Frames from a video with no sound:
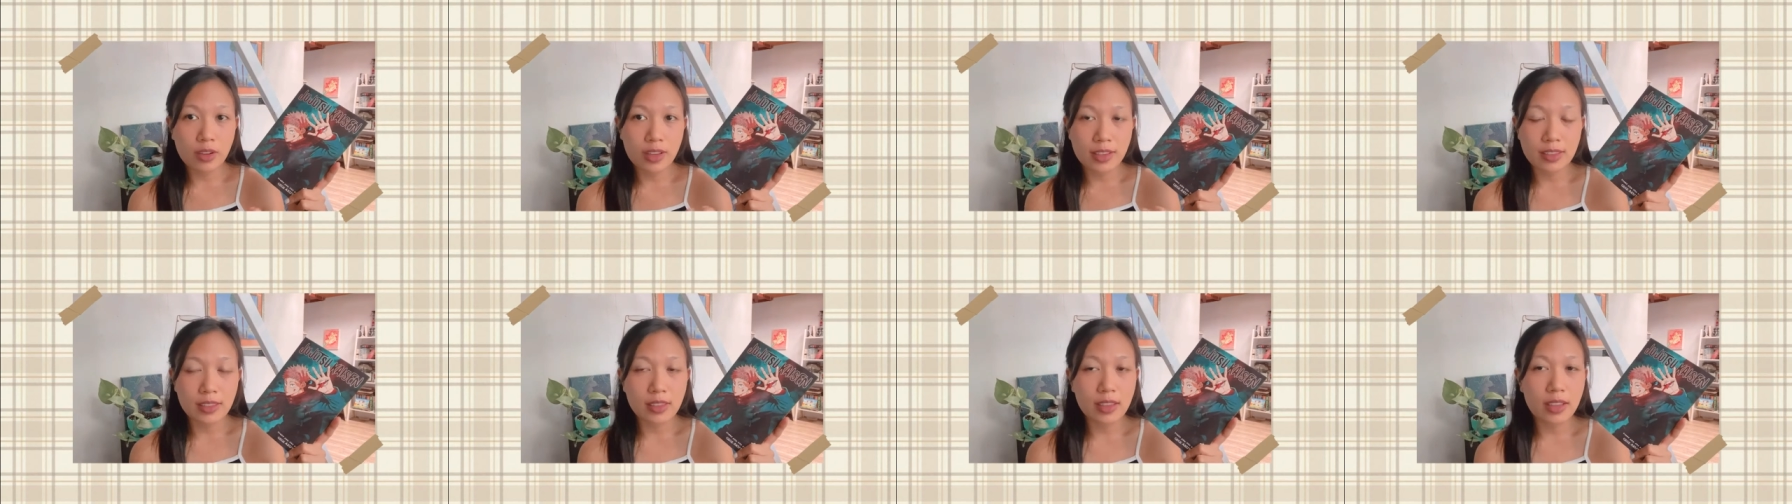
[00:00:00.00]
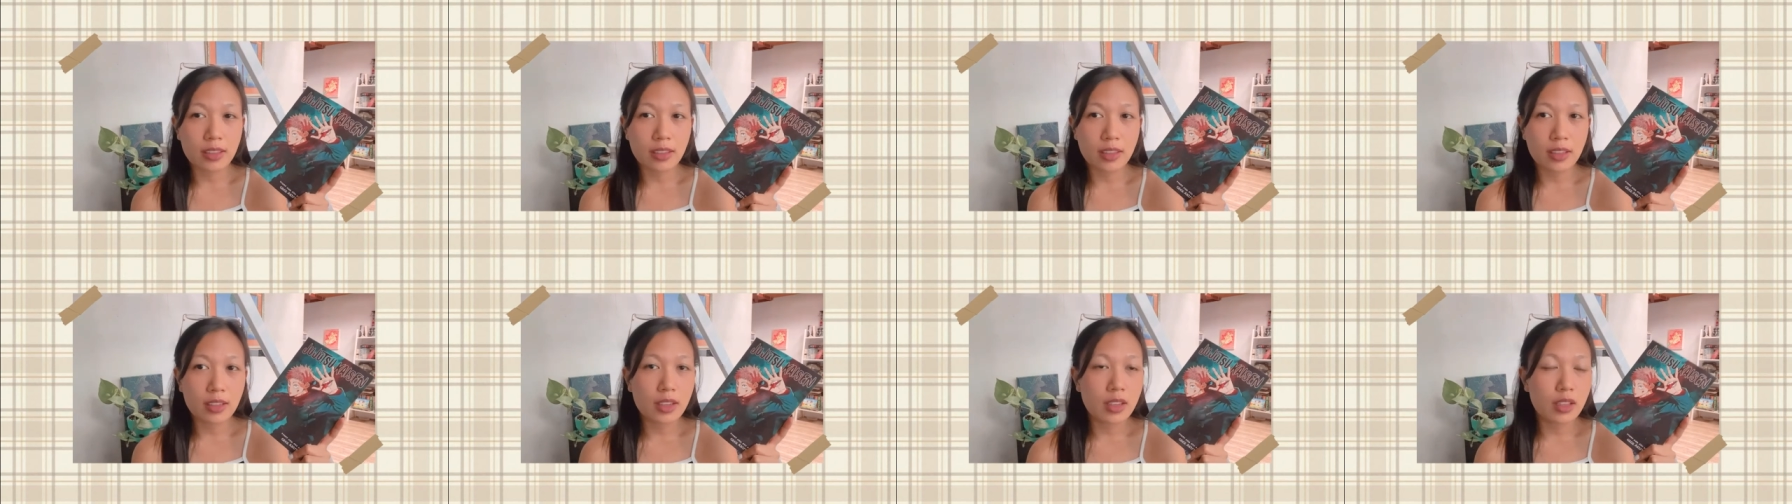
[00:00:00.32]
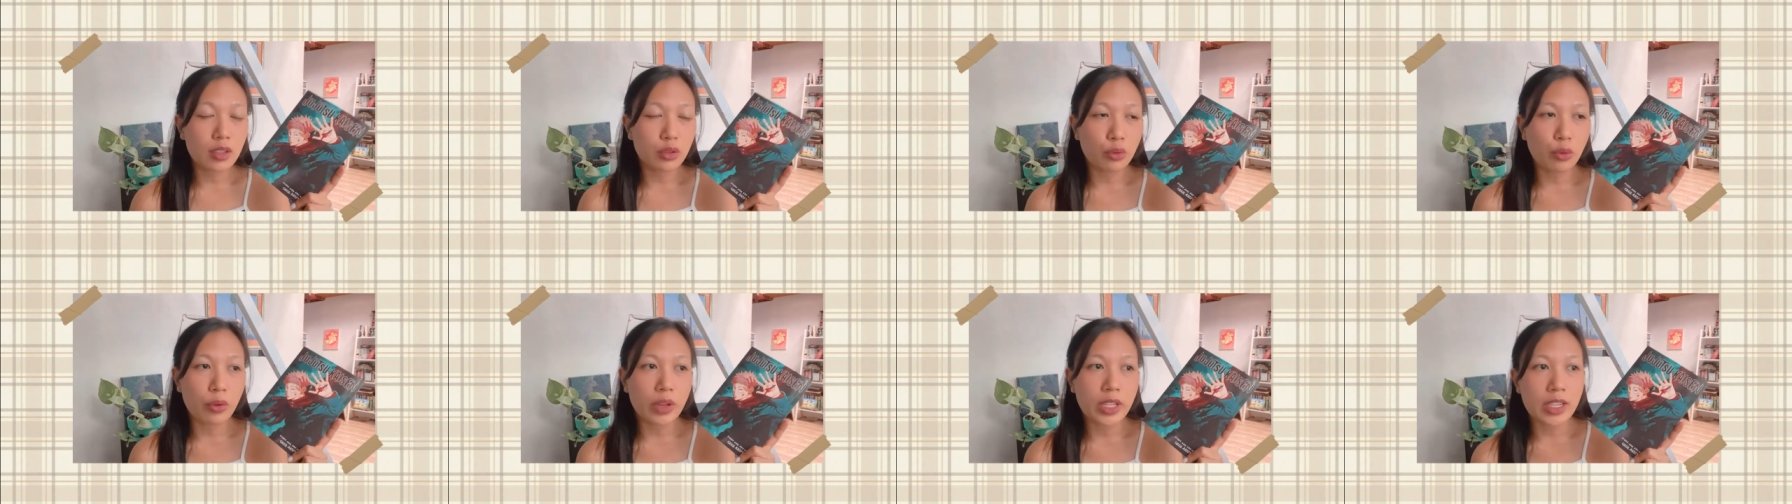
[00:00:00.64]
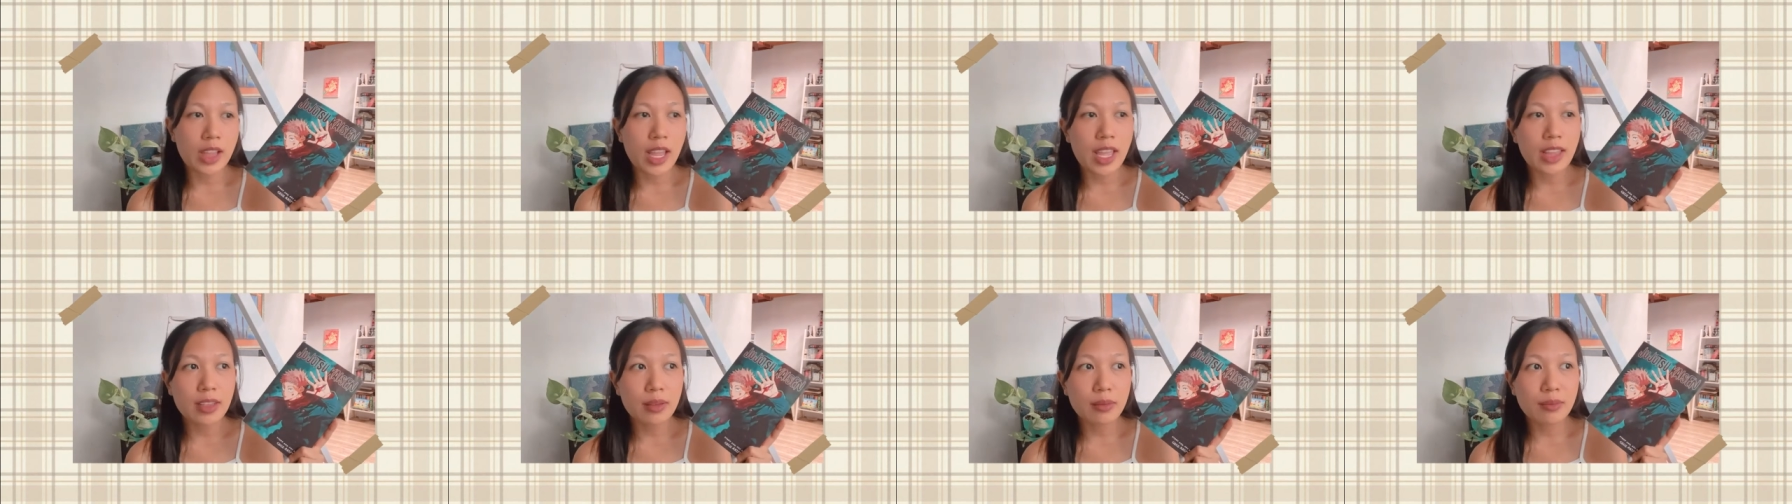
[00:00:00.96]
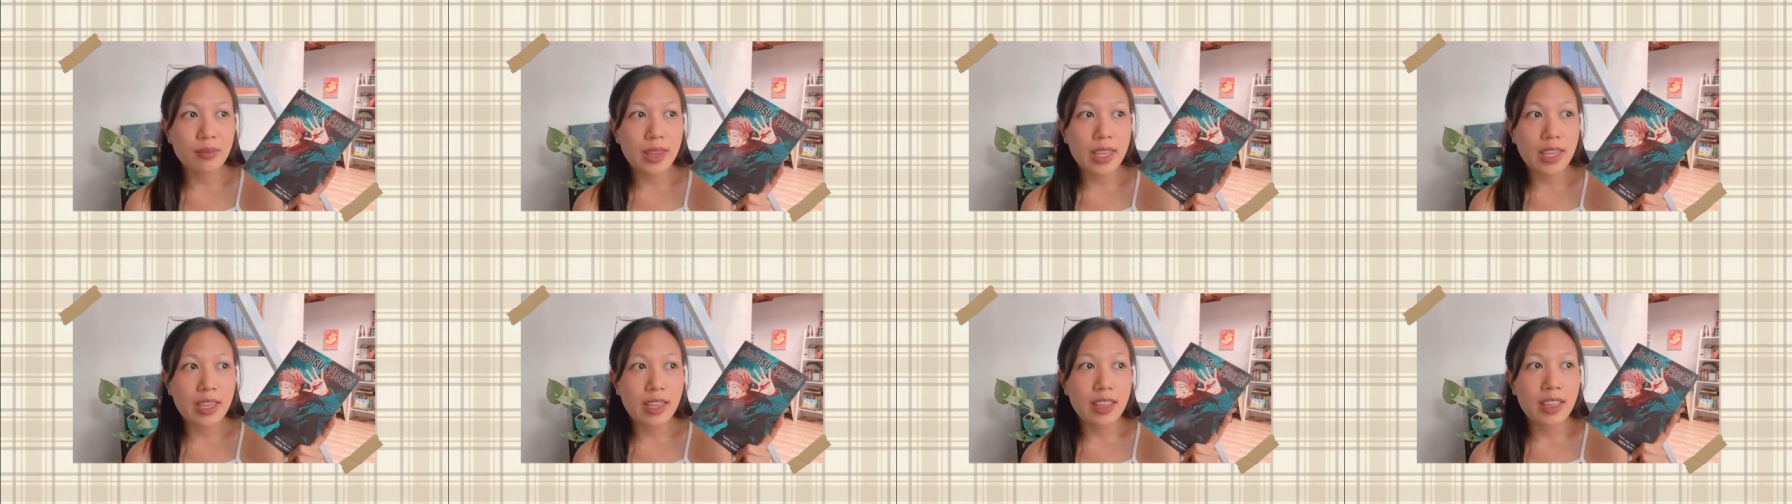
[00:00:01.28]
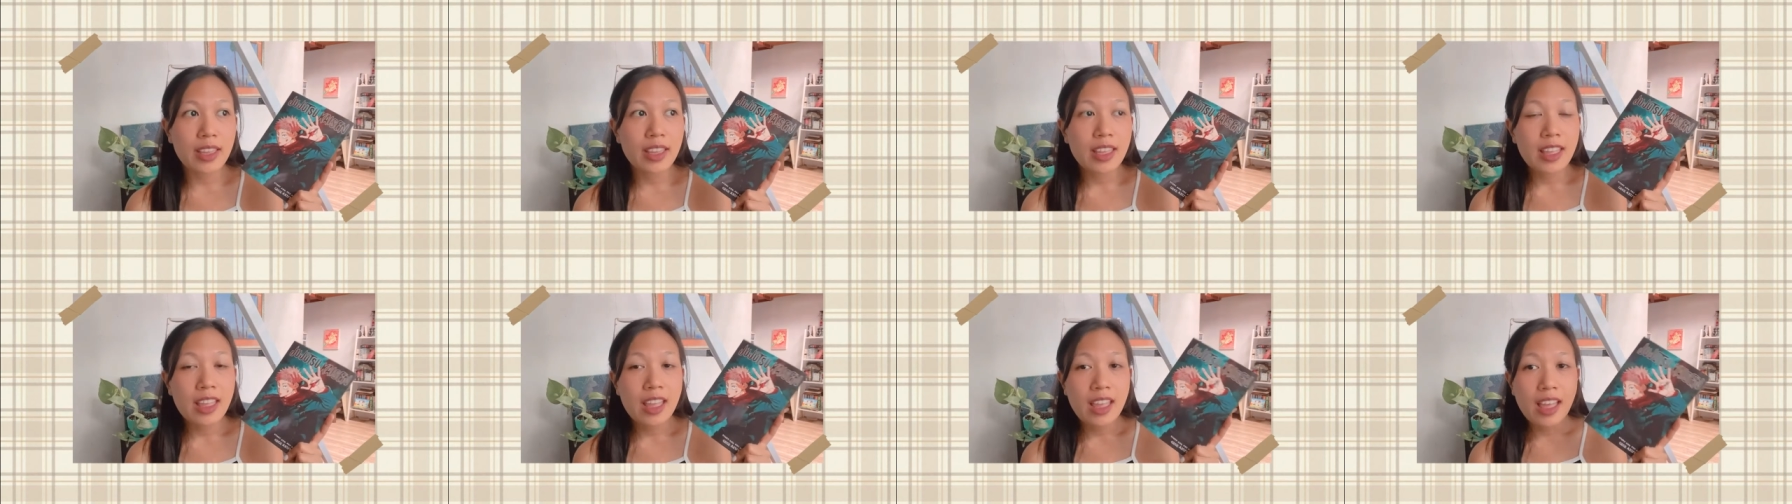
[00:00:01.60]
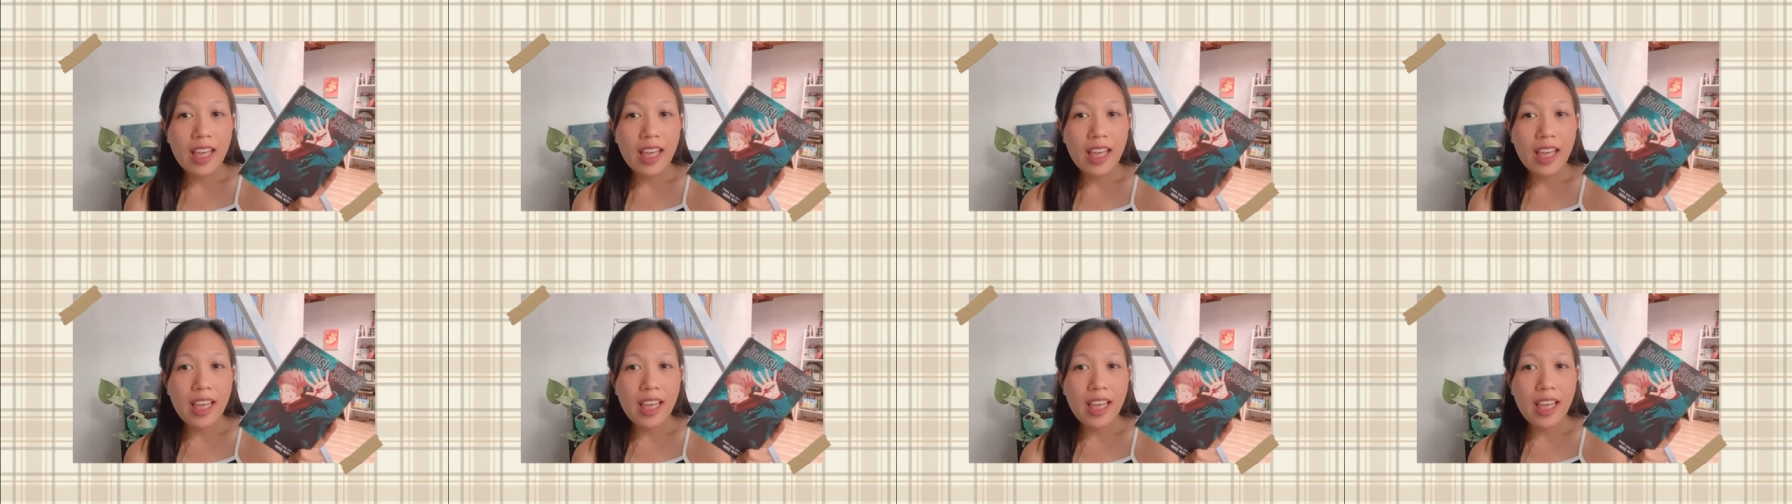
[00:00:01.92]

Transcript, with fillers: translated into an anime.